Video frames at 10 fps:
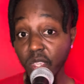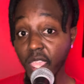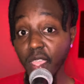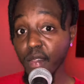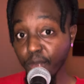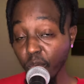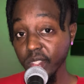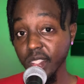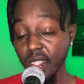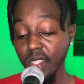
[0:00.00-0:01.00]
You can't
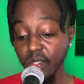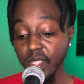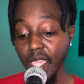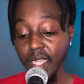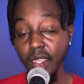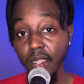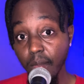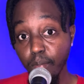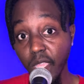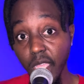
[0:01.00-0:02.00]
force it. You
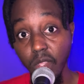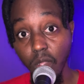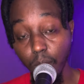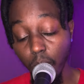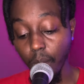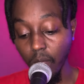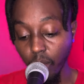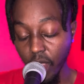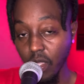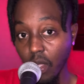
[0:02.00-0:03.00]
gotta be in the
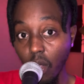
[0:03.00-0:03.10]
moment when you